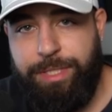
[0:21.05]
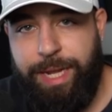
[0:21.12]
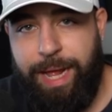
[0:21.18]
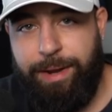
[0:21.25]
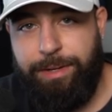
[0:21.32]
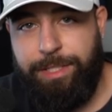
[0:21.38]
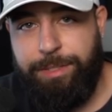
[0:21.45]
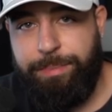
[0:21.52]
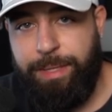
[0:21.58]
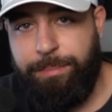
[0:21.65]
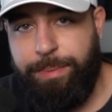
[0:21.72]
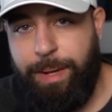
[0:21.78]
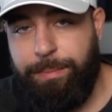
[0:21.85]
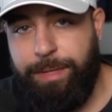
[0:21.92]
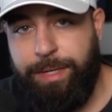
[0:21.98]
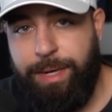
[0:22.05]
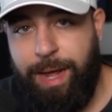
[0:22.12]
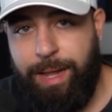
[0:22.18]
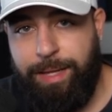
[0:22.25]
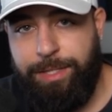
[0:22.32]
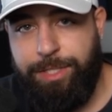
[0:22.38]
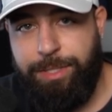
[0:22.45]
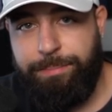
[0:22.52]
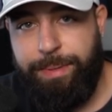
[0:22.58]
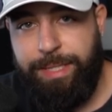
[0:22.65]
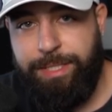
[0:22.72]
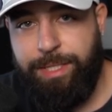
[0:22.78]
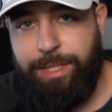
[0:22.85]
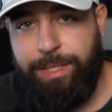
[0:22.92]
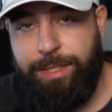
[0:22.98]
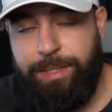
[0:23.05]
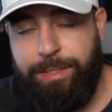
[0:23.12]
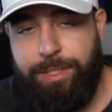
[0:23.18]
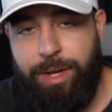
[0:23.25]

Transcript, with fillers: salaries being public knowledge and basically